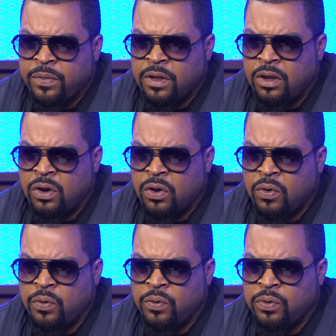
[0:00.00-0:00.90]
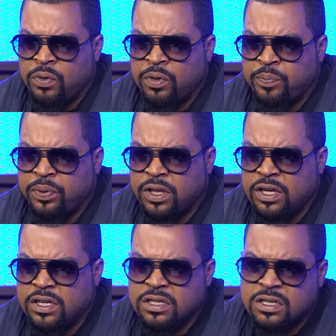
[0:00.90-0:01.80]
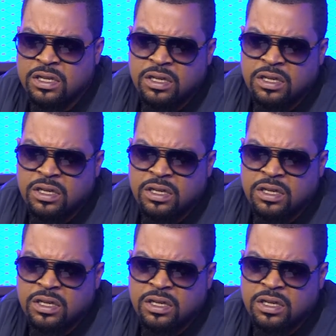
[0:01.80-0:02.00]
you know, the police